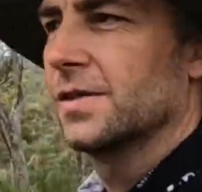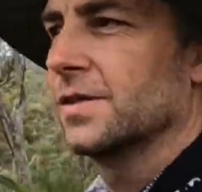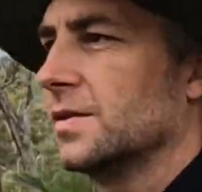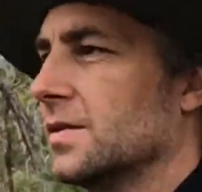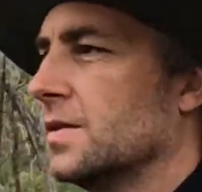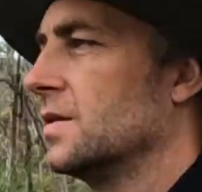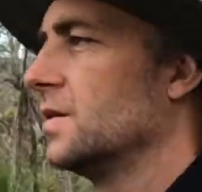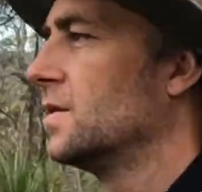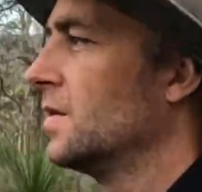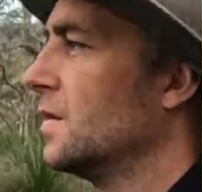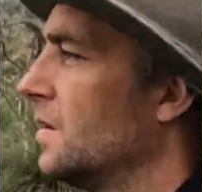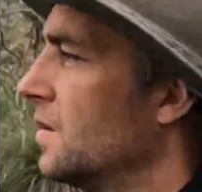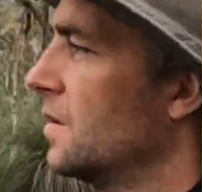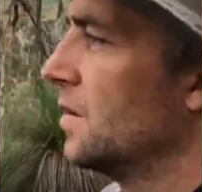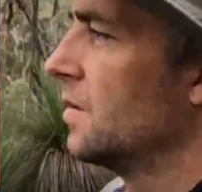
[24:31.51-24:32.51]
And
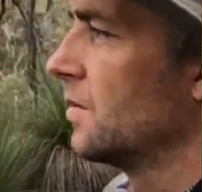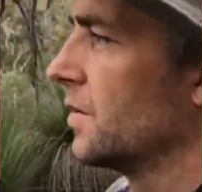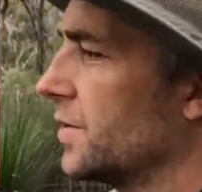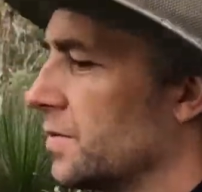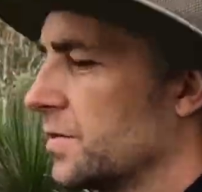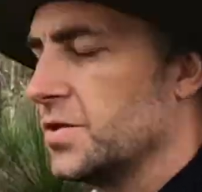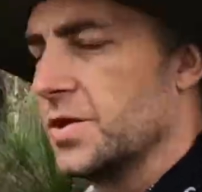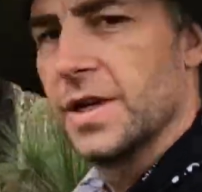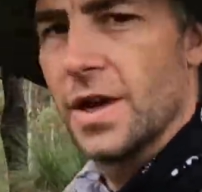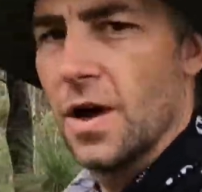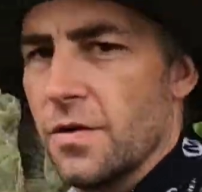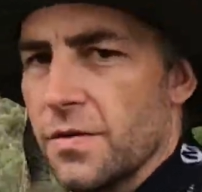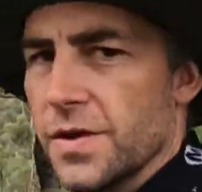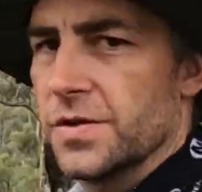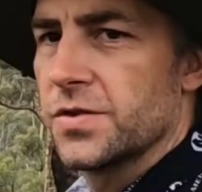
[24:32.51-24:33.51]
whereas once you get
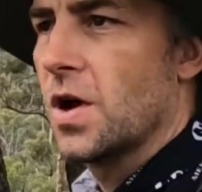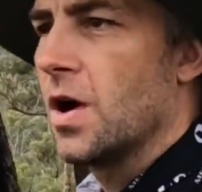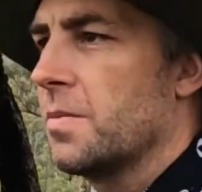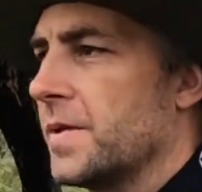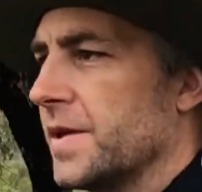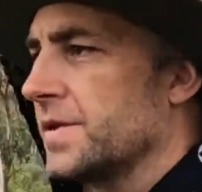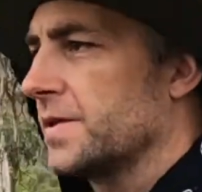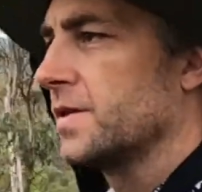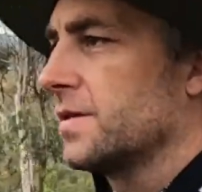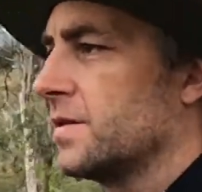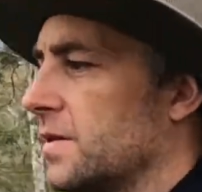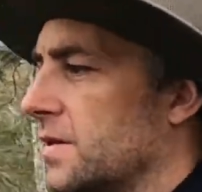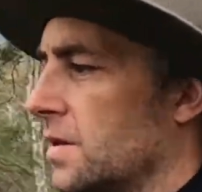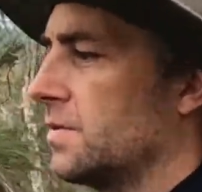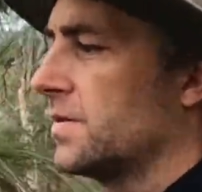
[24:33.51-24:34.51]
over the top, it's
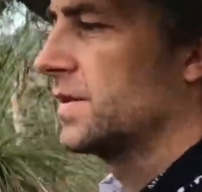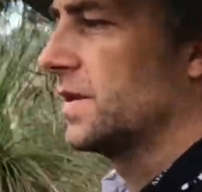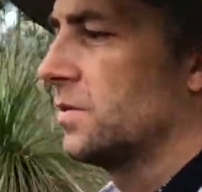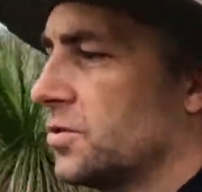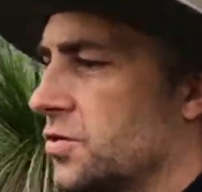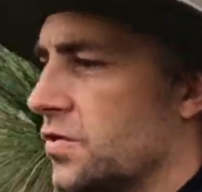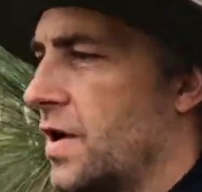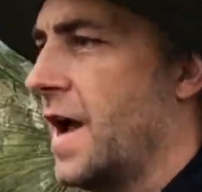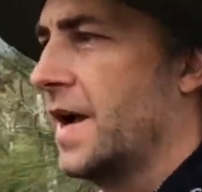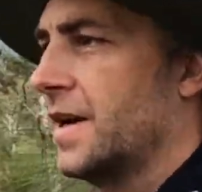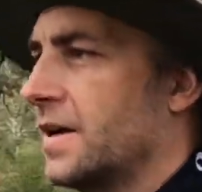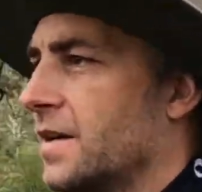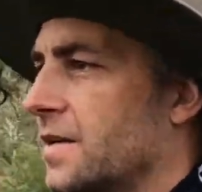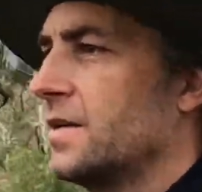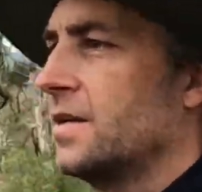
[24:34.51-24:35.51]
single
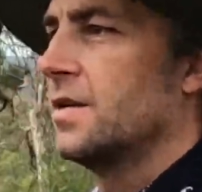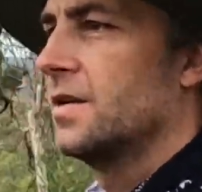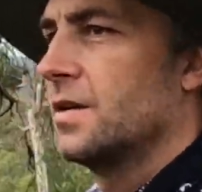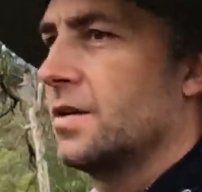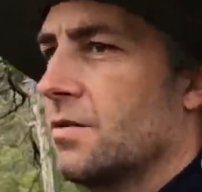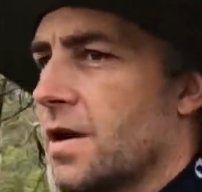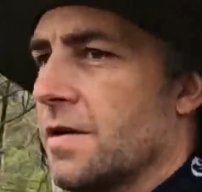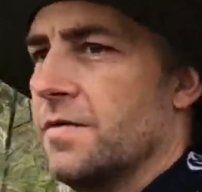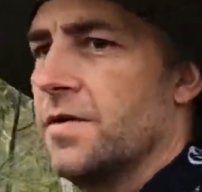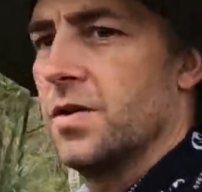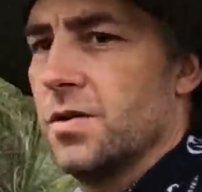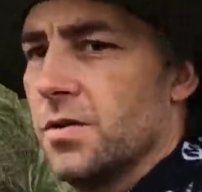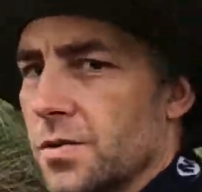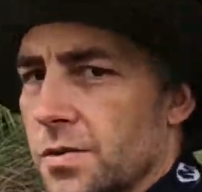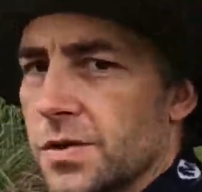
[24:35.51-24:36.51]
track, great
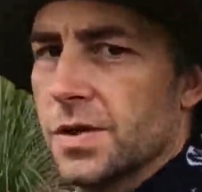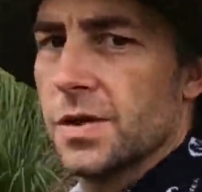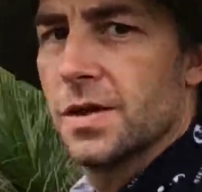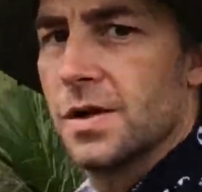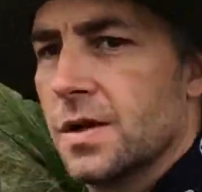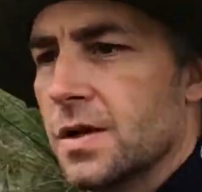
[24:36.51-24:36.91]
views.